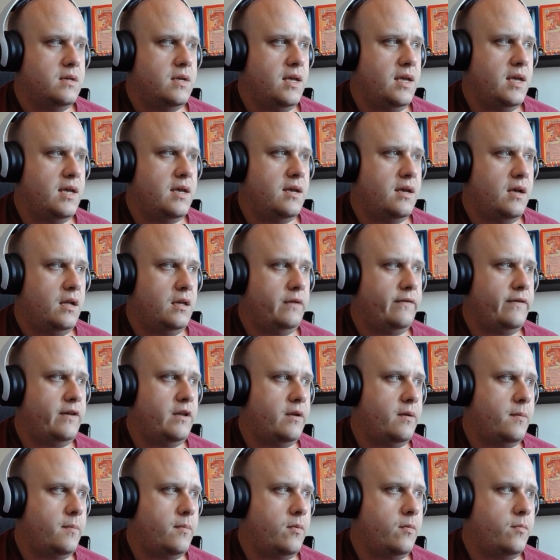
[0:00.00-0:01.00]
Here, I'll
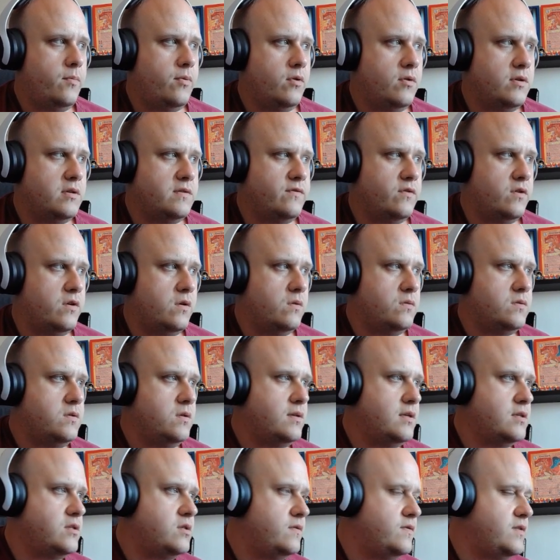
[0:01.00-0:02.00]
evaluate progress for you, so
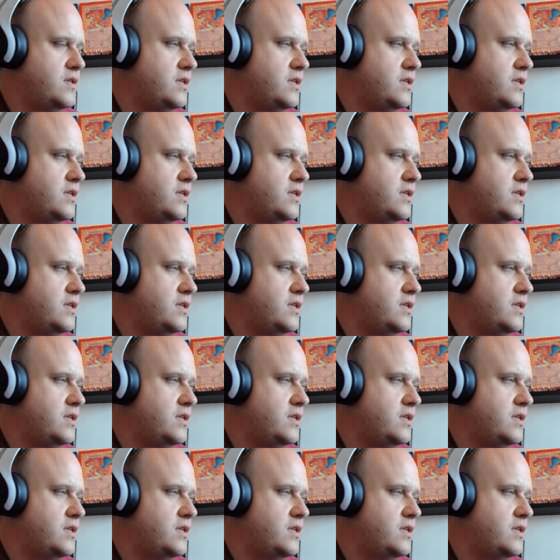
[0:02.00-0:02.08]
that you've